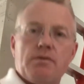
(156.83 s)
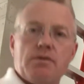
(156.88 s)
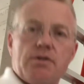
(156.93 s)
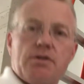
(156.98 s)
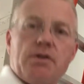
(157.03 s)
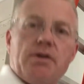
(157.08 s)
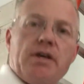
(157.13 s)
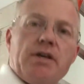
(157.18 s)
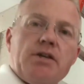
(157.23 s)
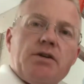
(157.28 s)

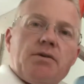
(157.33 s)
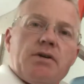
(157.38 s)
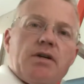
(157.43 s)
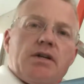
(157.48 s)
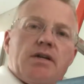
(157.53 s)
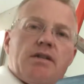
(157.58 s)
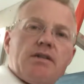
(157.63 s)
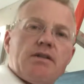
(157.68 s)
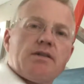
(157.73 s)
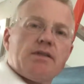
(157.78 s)
so that you
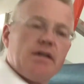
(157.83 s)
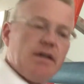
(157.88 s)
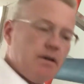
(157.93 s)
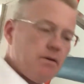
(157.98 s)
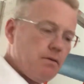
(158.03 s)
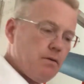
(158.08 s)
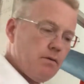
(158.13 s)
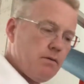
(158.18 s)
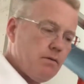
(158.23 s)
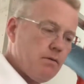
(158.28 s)
can
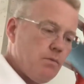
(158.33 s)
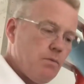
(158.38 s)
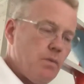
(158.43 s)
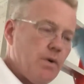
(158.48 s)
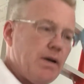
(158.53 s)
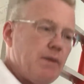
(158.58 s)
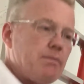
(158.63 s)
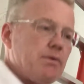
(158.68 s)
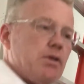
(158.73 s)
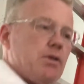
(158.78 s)
understand
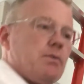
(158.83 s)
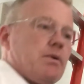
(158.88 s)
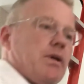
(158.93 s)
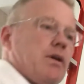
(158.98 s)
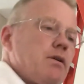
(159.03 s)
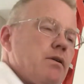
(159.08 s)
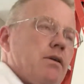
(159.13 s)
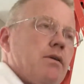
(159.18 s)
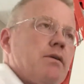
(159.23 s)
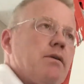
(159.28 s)
what I'm
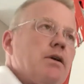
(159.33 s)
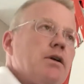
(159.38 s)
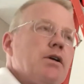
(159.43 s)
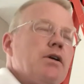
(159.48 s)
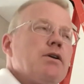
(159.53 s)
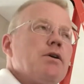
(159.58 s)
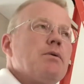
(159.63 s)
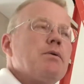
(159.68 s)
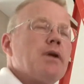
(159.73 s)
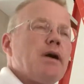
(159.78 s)
doing,
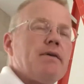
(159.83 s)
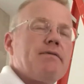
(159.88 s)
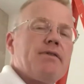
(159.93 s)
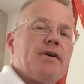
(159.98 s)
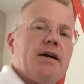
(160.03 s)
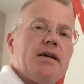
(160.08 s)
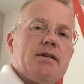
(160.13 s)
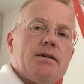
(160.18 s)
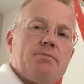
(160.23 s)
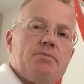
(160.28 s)
you know what, I forgot to